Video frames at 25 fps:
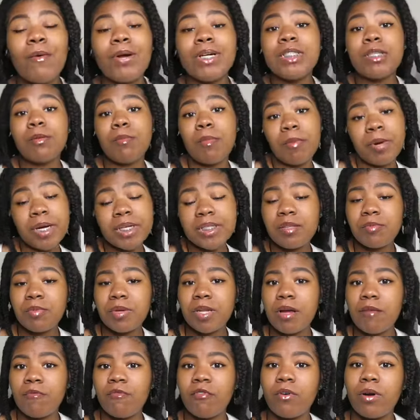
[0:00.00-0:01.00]
right, so my braids have
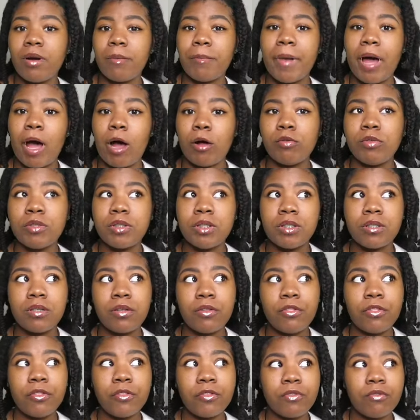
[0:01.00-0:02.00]
been up for about
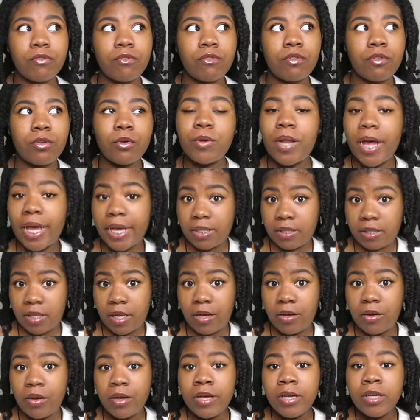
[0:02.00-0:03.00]
2 days
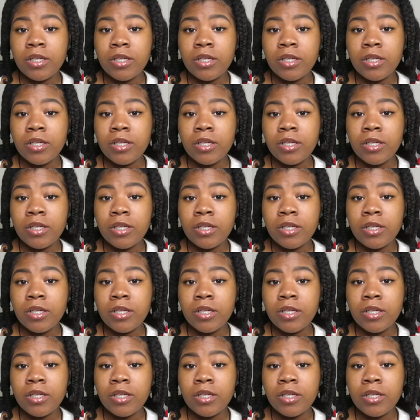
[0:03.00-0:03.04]
now.